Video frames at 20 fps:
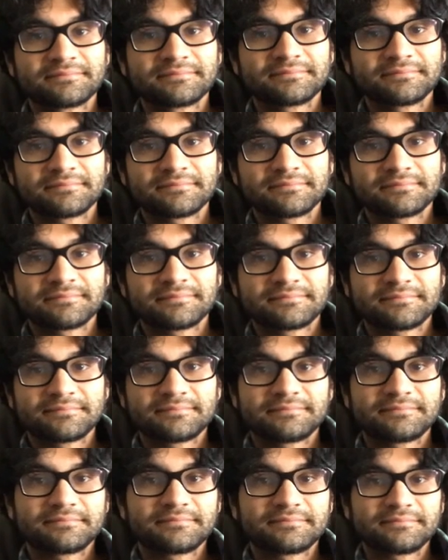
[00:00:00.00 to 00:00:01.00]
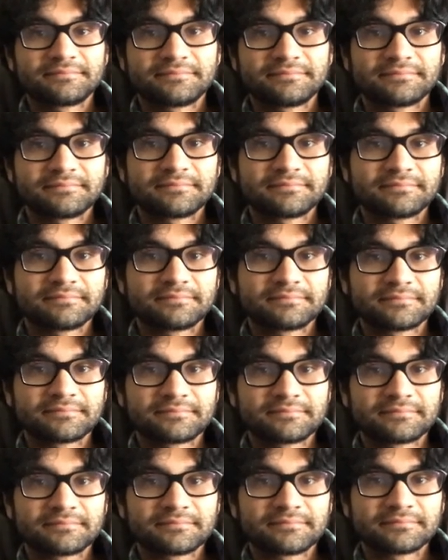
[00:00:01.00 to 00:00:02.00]

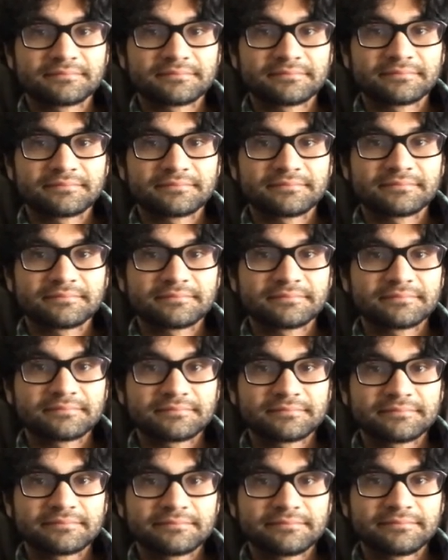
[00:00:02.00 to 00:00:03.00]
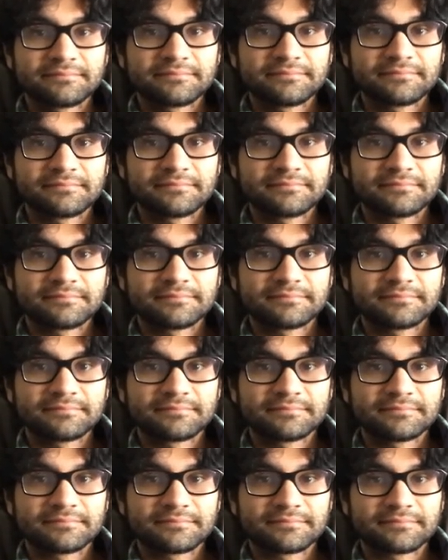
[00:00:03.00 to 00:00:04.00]

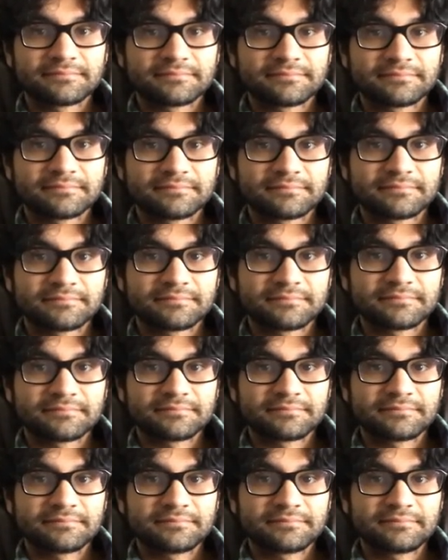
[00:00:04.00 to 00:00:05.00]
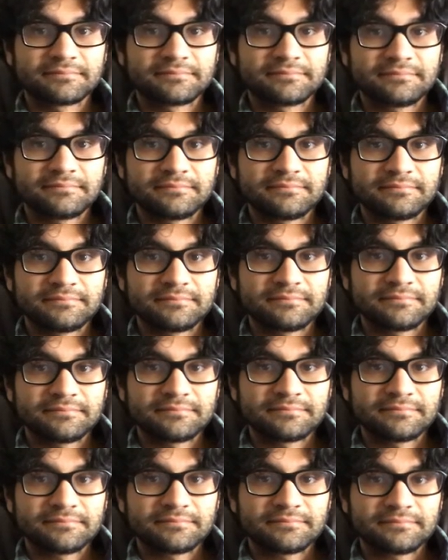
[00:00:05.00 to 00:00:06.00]

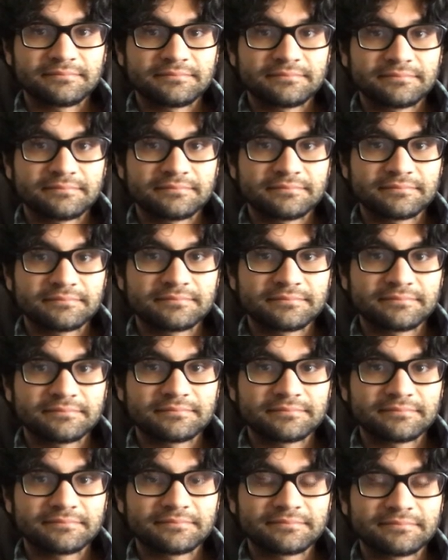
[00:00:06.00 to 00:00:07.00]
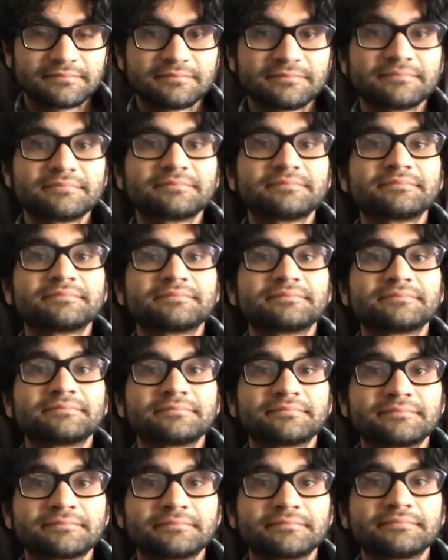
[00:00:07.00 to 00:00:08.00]
(not speaking)